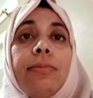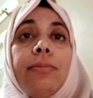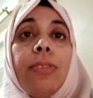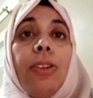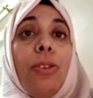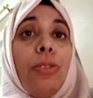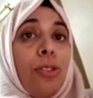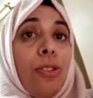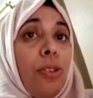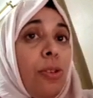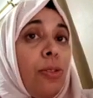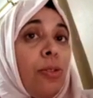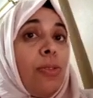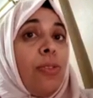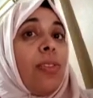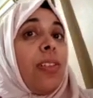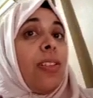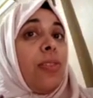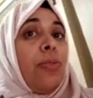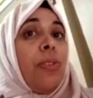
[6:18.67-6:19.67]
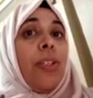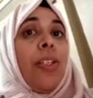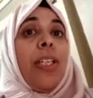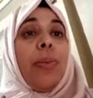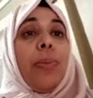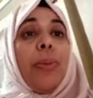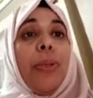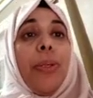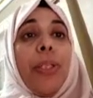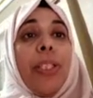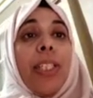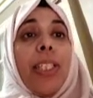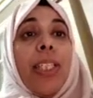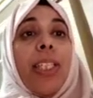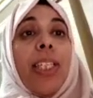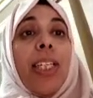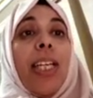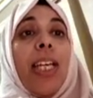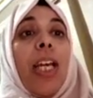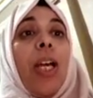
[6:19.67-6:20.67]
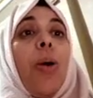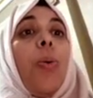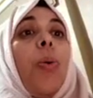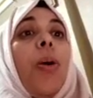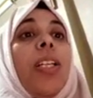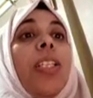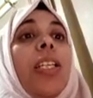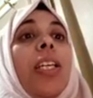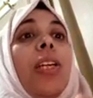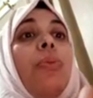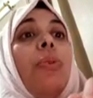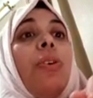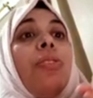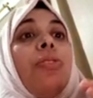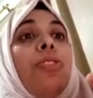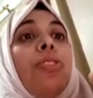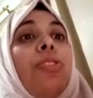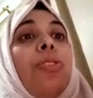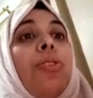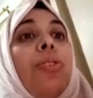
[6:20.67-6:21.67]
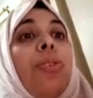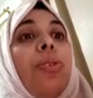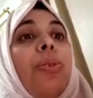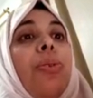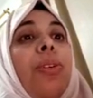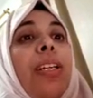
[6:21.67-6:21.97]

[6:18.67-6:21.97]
also is very important. What he wants to do